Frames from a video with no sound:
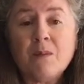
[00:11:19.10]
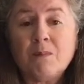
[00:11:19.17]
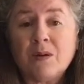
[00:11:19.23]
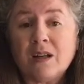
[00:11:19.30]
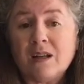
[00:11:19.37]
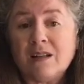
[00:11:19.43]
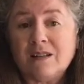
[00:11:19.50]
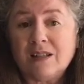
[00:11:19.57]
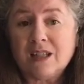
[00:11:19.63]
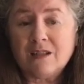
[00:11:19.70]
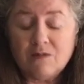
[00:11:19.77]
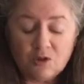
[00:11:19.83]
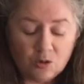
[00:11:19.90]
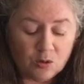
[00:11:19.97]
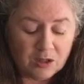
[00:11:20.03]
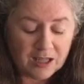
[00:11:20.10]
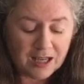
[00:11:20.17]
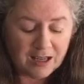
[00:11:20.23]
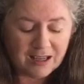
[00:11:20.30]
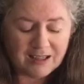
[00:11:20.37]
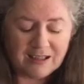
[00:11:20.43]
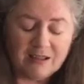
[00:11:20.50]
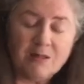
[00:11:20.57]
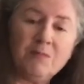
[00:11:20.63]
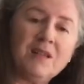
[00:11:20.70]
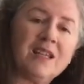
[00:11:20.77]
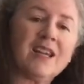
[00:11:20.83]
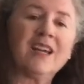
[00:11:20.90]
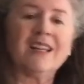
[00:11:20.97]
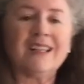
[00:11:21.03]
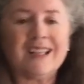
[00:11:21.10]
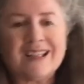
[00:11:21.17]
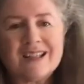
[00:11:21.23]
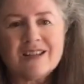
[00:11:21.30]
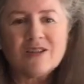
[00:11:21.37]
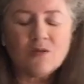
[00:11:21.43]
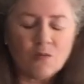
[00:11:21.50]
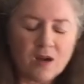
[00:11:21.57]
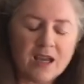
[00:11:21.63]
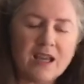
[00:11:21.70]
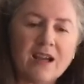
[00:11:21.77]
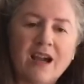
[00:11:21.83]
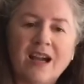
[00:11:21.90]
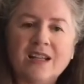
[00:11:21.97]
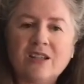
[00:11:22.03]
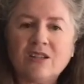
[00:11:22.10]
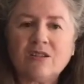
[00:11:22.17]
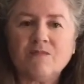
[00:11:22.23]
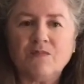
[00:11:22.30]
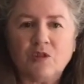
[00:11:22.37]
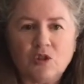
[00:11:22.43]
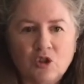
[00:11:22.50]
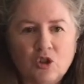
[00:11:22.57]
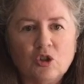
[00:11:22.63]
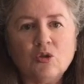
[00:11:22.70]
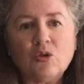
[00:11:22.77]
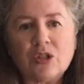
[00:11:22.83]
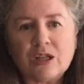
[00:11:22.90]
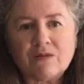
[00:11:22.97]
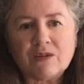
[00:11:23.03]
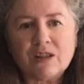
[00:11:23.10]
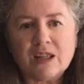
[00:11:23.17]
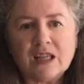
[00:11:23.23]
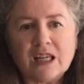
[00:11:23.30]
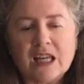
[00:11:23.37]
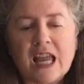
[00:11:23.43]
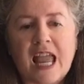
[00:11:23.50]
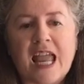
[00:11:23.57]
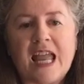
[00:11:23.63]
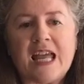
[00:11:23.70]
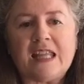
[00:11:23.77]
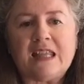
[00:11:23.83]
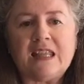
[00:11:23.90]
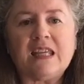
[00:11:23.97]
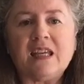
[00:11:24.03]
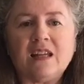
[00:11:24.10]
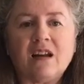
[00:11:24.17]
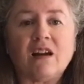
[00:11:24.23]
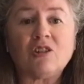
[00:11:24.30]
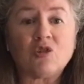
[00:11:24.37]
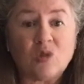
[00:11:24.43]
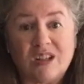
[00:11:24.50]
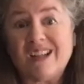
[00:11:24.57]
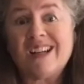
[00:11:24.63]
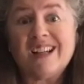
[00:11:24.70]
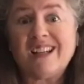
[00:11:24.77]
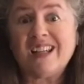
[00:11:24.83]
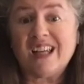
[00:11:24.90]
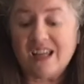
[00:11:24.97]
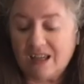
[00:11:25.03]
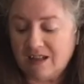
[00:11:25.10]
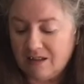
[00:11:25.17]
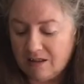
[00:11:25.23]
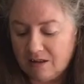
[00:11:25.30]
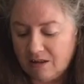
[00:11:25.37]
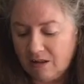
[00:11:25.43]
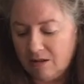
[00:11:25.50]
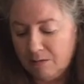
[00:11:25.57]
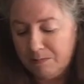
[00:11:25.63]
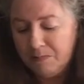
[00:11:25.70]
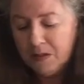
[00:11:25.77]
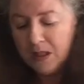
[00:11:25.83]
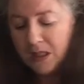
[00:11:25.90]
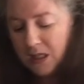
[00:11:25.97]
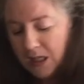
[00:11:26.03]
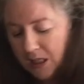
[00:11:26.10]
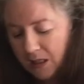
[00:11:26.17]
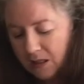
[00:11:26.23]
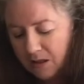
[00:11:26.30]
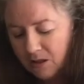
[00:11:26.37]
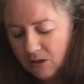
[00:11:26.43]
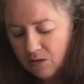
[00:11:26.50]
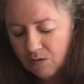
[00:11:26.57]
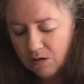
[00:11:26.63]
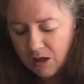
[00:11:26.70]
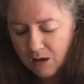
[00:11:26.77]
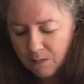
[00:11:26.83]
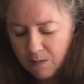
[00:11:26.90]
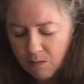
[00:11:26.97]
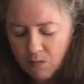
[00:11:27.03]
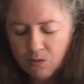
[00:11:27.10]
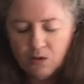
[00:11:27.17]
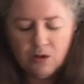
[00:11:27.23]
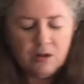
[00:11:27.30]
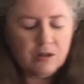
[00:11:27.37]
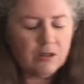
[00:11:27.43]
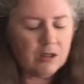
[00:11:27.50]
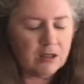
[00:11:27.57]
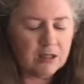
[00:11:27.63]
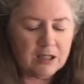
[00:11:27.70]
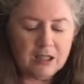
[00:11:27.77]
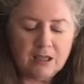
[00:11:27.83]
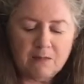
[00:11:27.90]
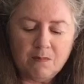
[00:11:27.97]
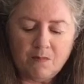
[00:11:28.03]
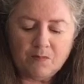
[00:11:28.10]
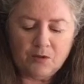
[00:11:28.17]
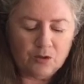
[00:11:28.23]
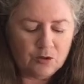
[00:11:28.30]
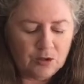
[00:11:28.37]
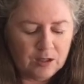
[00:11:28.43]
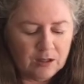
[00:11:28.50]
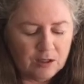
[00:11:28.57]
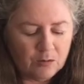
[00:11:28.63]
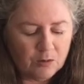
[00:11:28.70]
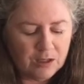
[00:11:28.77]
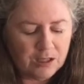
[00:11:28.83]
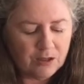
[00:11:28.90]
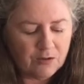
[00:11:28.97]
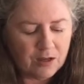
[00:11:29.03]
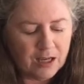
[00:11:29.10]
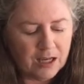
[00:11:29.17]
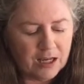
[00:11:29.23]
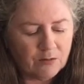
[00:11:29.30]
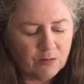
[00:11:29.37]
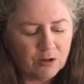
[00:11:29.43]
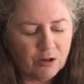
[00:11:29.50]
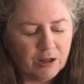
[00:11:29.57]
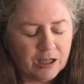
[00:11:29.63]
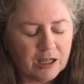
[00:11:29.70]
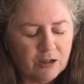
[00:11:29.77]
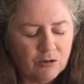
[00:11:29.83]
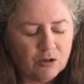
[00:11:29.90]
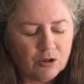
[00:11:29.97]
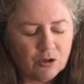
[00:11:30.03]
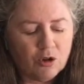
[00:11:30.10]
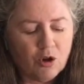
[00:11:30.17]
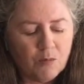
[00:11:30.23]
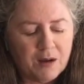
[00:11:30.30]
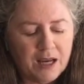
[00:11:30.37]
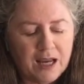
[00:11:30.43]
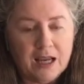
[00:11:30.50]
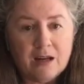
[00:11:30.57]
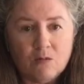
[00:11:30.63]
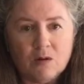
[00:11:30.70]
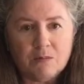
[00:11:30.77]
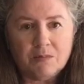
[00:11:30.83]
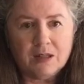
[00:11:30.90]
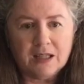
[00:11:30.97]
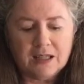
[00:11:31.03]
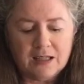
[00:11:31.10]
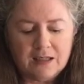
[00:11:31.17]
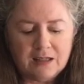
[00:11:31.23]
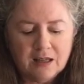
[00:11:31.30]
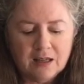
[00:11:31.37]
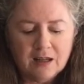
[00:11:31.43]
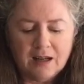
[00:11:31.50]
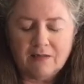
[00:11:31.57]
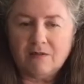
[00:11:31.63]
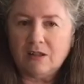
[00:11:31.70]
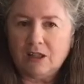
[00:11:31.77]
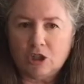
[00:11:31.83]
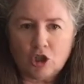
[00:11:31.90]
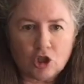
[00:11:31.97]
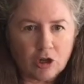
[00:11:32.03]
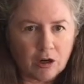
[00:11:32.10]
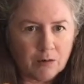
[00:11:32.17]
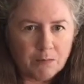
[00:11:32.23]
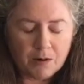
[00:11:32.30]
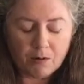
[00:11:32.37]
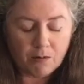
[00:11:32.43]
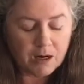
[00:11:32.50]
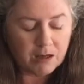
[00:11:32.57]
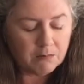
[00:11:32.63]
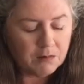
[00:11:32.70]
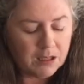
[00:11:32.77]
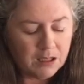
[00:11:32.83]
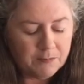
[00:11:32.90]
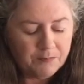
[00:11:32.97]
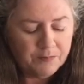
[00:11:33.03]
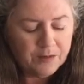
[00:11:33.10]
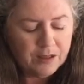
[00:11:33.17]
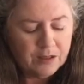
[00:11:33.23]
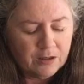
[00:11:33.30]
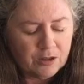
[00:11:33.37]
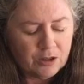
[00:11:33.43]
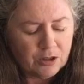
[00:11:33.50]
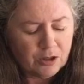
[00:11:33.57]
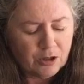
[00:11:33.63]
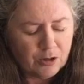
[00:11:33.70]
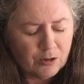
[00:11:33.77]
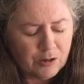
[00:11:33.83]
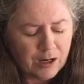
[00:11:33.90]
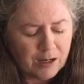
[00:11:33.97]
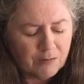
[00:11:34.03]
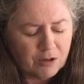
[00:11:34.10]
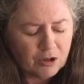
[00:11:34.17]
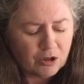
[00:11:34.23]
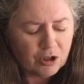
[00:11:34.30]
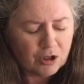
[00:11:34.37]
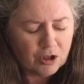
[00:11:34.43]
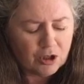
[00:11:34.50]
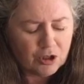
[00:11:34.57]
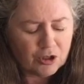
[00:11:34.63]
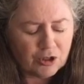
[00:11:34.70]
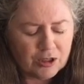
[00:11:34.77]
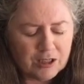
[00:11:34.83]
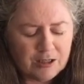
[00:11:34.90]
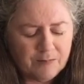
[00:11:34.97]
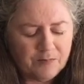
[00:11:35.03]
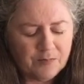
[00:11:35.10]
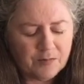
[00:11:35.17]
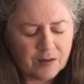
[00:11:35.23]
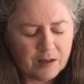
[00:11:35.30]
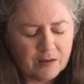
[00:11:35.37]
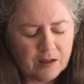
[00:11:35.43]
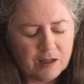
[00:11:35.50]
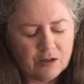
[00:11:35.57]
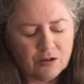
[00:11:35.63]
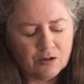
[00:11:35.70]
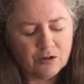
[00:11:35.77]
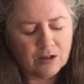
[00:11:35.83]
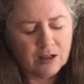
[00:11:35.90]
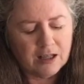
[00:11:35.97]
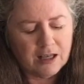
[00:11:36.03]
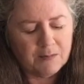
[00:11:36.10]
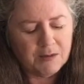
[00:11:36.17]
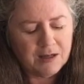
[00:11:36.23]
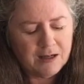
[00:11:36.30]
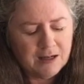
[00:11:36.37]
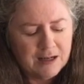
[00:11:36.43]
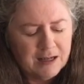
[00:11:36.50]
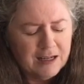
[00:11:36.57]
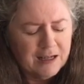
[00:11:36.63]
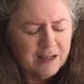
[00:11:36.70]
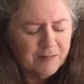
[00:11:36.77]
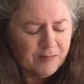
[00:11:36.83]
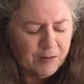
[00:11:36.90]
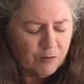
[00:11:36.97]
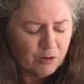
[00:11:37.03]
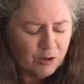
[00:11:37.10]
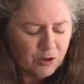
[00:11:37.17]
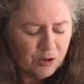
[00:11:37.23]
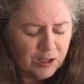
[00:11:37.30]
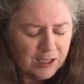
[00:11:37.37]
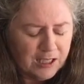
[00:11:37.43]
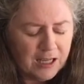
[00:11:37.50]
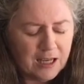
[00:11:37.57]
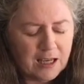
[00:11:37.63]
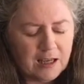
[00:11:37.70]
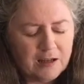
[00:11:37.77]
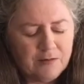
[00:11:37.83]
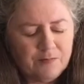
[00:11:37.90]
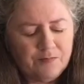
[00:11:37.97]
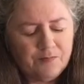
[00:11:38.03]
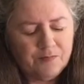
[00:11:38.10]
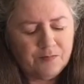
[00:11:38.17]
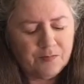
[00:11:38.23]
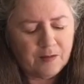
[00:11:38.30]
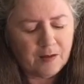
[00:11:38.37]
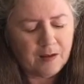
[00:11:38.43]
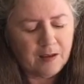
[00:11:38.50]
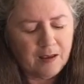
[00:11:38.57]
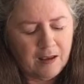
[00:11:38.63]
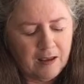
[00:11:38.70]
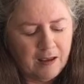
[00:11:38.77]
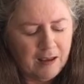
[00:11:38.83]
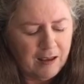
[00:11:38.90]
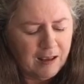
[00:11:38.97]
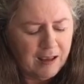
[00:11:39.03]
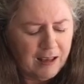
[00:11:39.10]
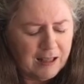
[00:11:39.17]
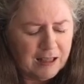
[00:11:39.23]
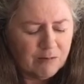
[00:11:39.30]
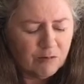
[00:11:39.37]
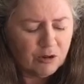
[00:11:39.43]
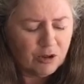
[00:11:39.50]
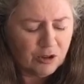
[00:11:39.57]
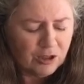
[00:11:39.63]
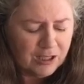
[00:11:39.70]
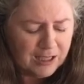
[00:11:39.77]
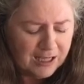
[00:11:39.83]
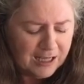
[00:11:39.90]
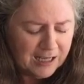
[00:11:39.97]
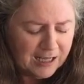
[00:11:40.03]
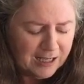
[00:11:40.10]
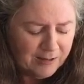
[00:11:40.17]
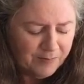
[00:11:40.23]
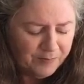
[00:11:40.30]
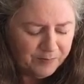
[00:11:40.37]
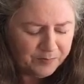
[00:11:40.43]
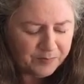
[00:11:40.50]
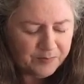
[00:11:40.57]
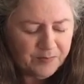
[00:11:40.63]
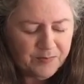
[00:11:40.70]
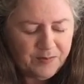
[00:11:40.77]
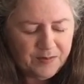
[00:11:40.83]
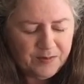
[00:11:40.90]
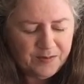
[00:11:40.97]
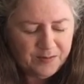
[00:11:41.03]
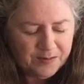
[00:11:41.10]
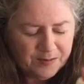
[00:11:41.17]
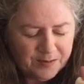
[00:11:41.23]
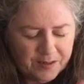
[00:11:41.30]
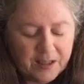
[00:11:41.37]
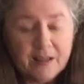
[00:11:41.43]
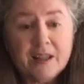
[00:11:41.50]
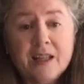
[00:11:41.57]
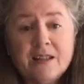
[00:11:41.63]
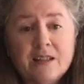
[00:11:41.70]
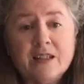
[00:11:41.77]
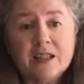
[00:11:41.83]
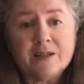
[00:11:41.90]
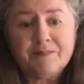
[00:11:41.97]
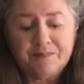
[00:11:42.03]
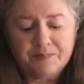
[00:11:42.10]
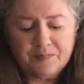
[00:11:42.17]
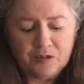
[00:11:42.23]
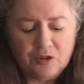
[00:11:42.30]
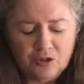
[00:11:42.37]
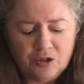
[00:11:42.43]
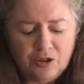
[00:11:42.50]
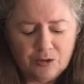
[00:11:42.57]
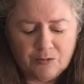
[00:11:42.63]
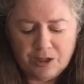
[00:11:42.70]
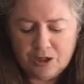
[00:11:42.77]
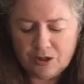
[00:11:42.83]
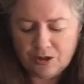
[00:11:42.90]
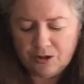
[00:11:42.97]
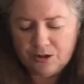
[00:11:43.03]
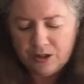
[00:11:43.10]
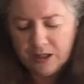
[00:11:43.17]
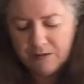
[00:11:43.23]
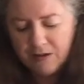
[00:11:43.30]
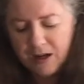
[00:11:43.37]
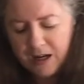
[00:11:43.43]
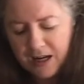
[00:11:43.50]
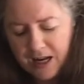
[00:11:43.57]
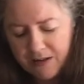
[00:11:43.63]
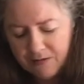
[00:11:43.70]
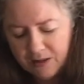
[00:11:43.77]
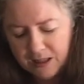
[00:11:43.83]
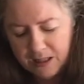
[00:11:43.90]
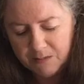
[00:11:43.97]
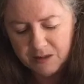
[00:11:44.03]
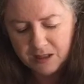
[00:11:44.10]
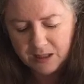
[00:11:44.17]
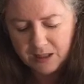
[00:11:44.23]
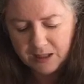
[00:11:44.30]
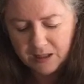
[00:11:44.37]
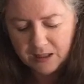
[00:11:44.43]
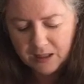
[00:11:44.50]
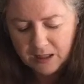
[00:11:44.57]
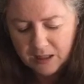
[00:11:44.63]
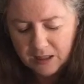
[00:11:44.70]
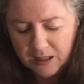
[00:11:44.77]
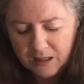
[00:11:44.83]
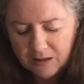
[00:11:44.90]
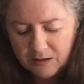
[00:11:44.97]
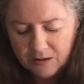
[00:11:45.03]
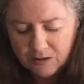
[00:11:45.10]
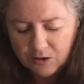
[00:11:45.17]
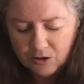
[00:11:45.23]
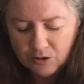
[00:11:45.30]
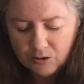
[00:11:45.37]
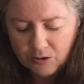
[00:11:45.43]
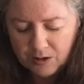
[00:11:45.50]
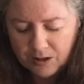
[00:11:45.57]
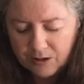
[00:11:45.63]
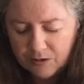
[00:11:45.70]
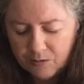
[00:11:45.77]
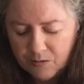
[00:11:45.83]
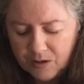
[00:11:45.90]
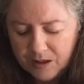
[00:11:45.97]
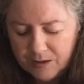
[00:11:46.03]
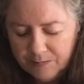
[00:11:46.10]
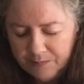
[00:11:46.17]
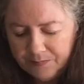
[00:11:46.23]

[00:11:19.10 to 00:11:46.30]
But instead of doing that, because to me it kind of gets in the way, I just juice everything and then I'll strain it at the end. So let's do a couple more. So you can see, using this one here, the hand one, all I gotta do is just hold my hand in one place. I have nothing sharp around me. So I'm just gonna turn it, and then I turn the lemon, and we'll turn again, and then we'll turn again, and that's it. Usually 3 turns and I've got half a lemon done. So let's do another one.